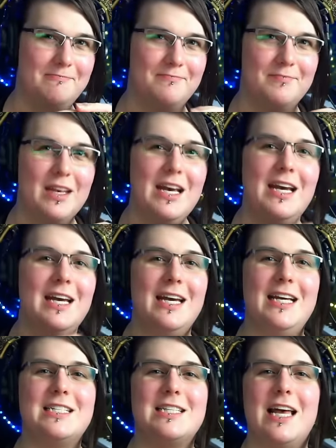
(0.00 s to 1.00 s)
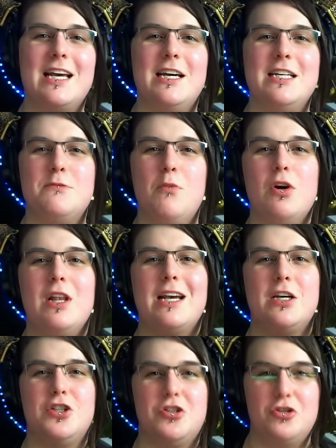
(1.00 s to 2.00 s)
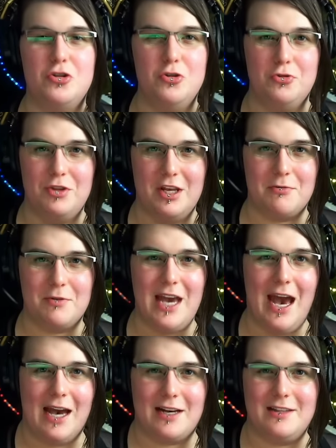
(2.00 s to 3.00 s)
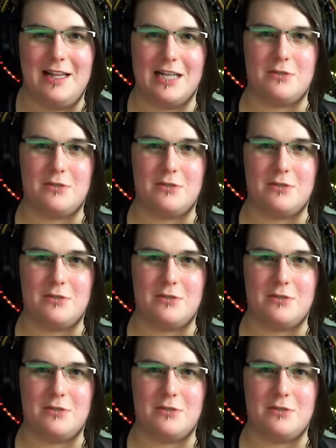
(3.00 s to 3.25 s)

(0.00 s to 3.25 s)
Hmm it's like it's more like a zoo than a react.